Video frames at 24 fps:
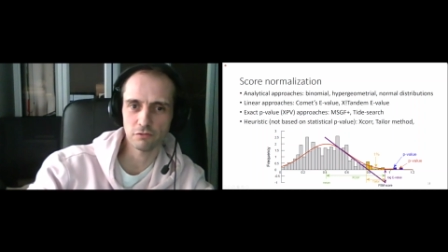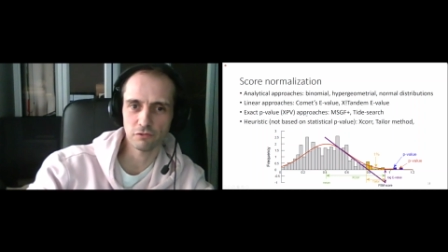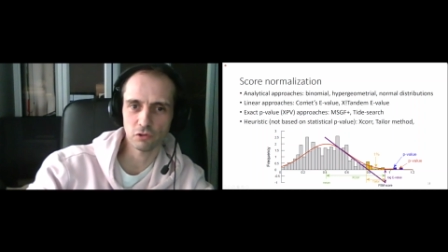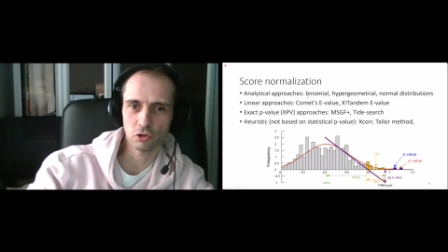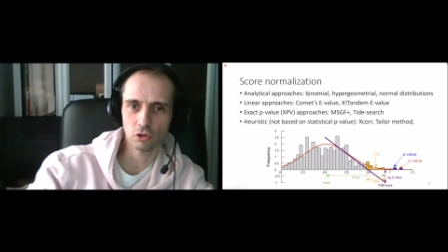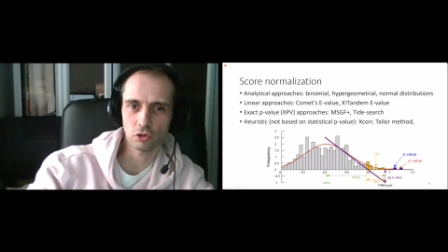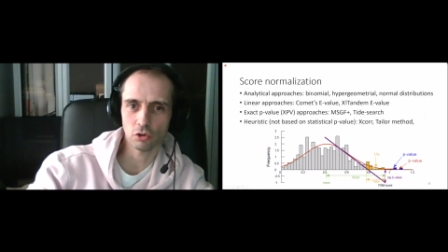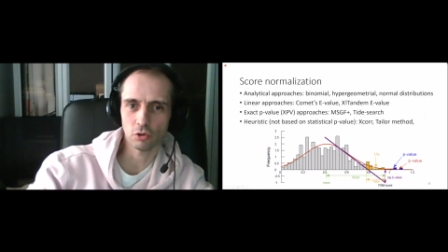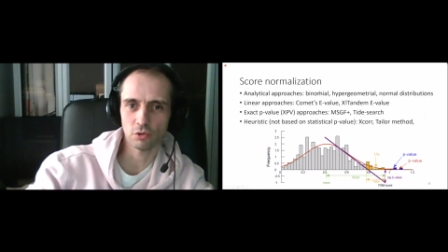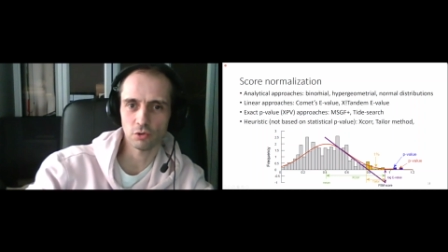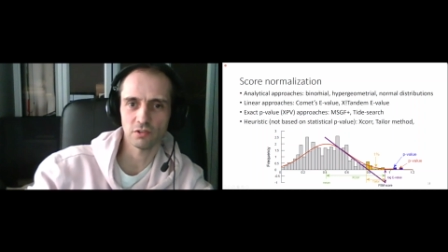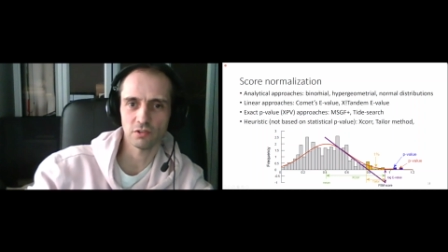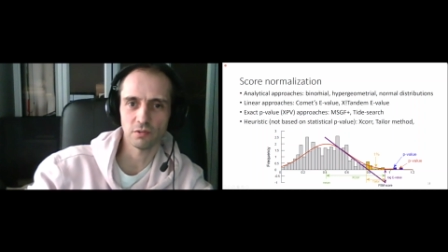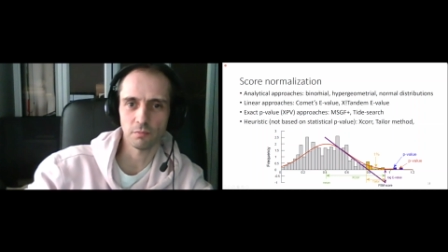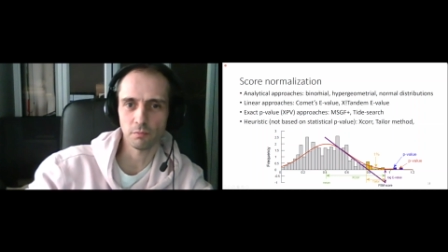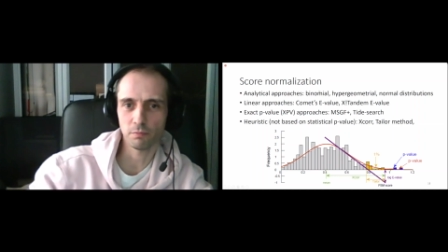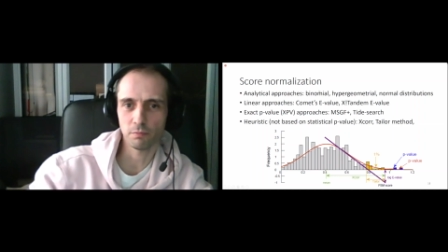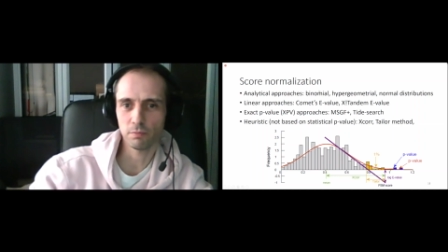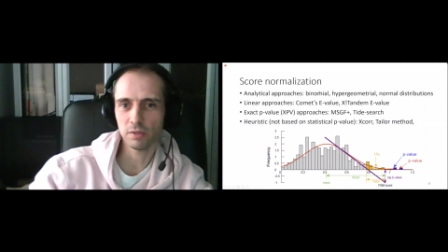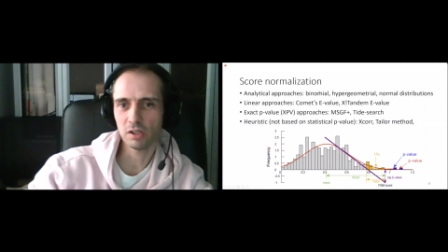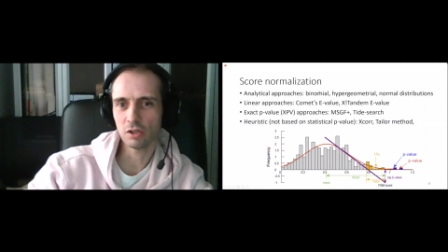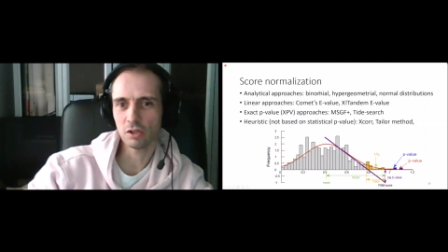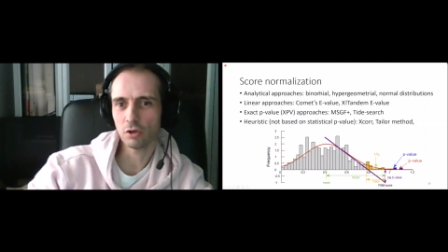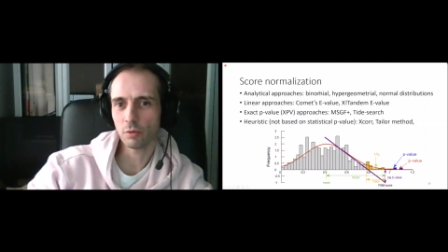follows a
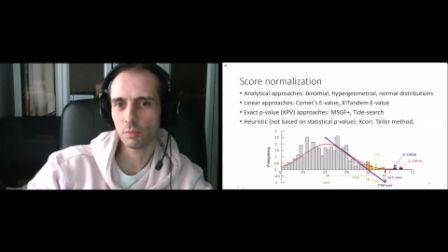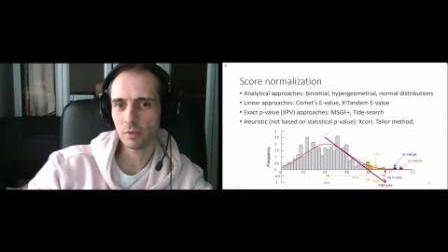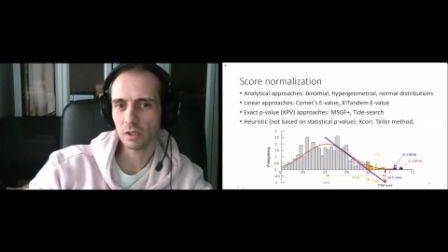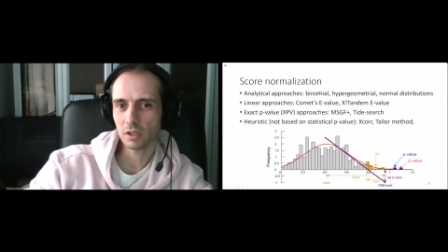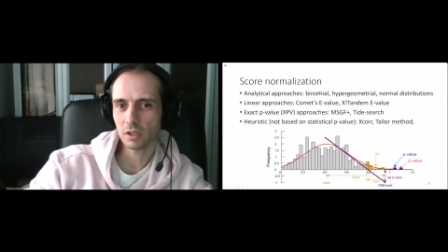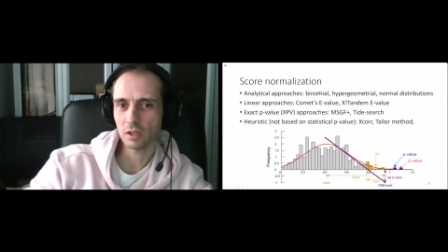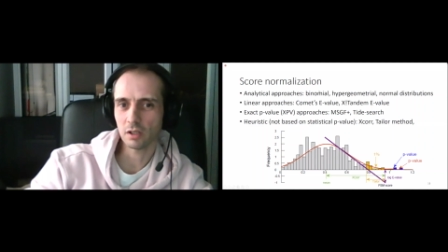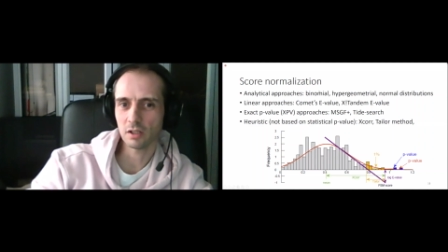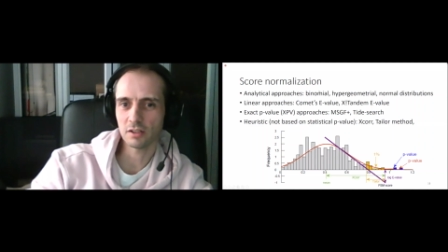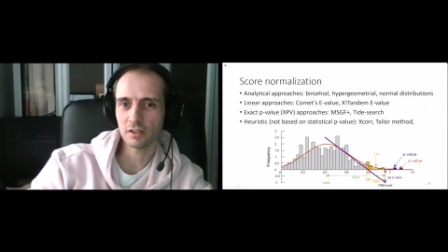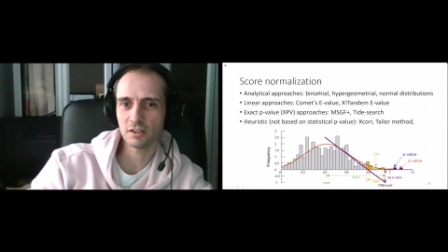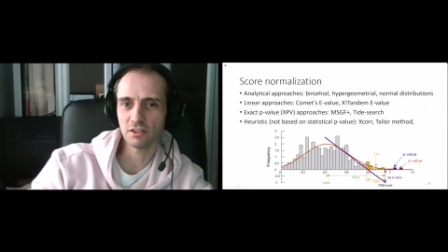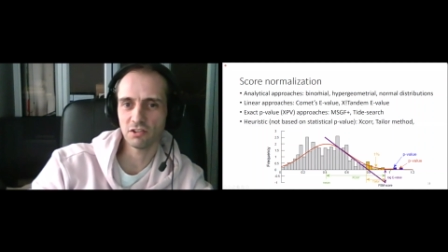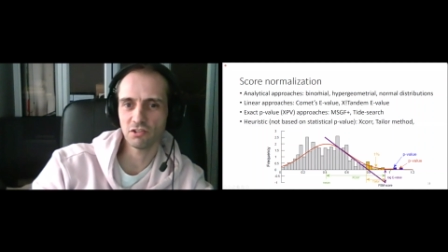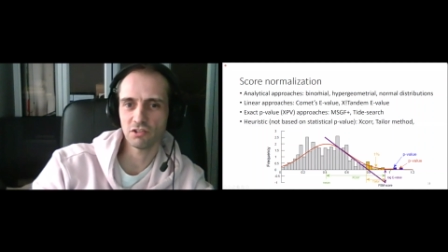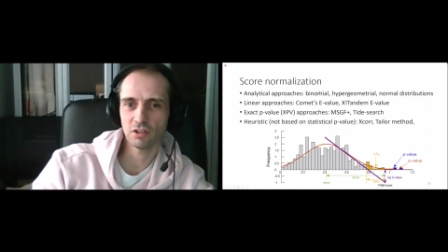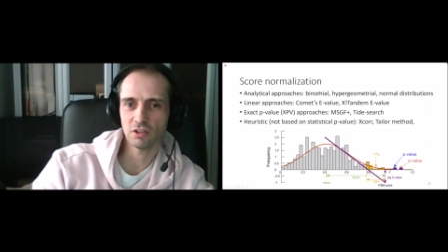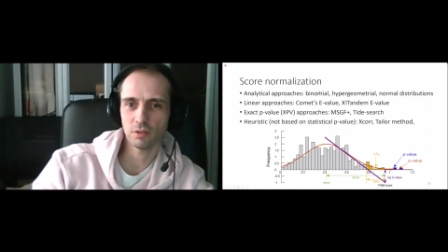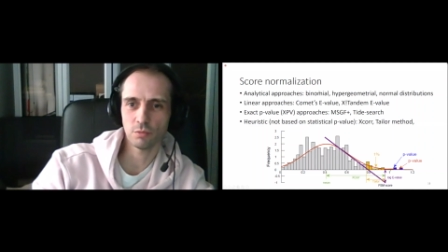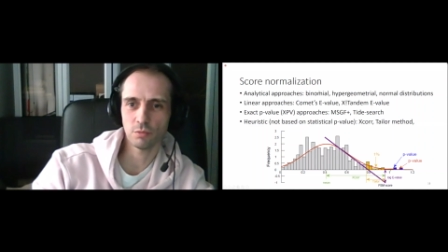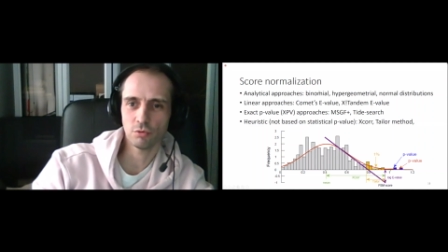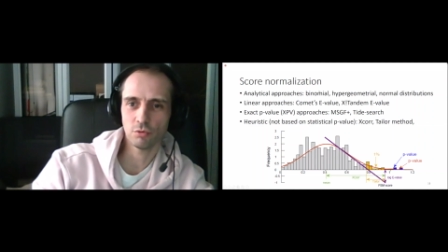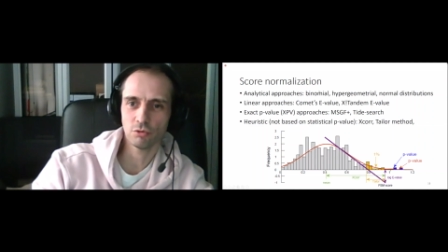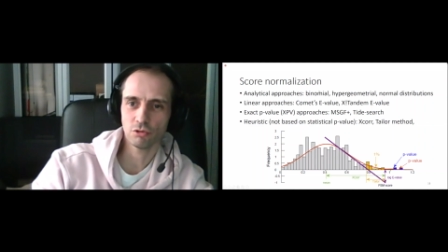binomial
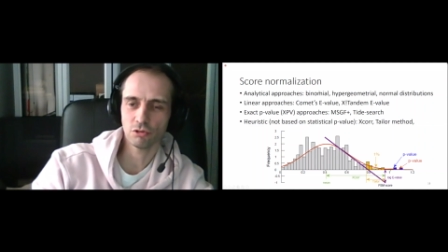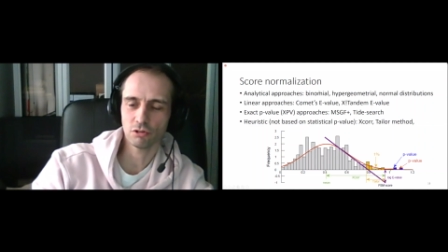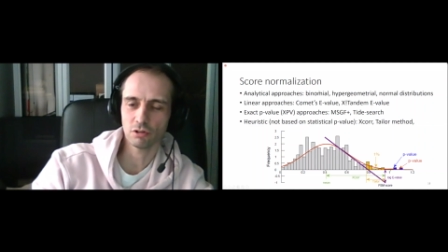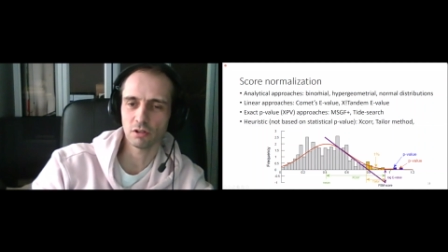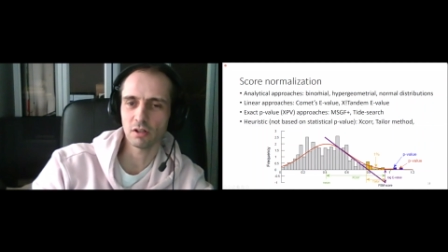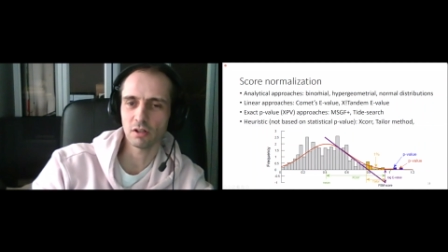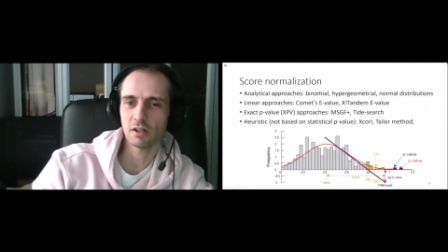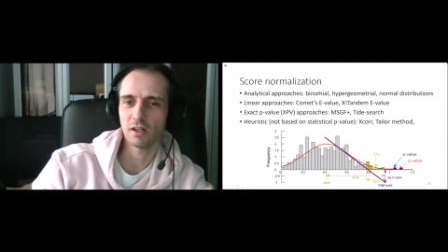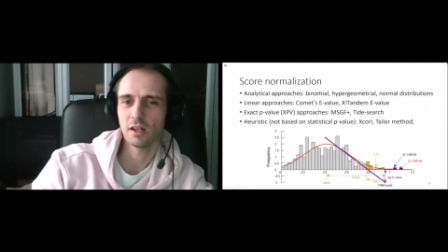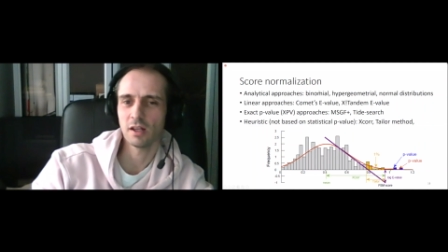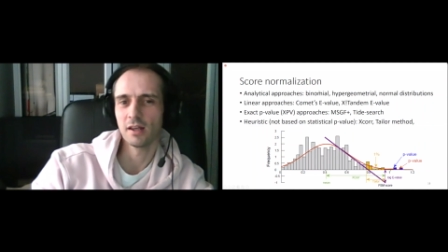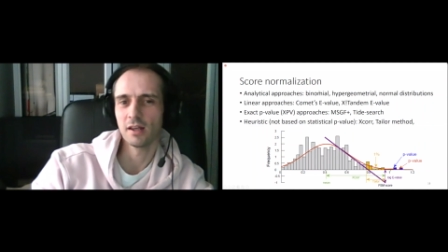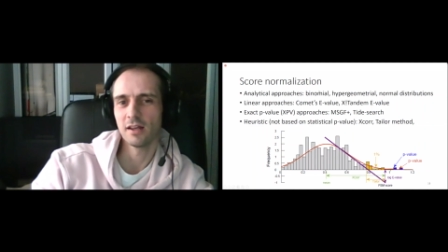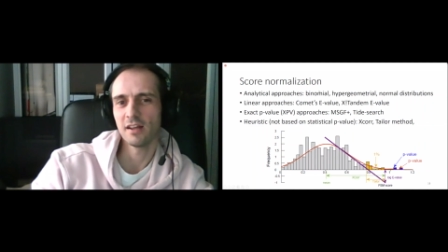distribution,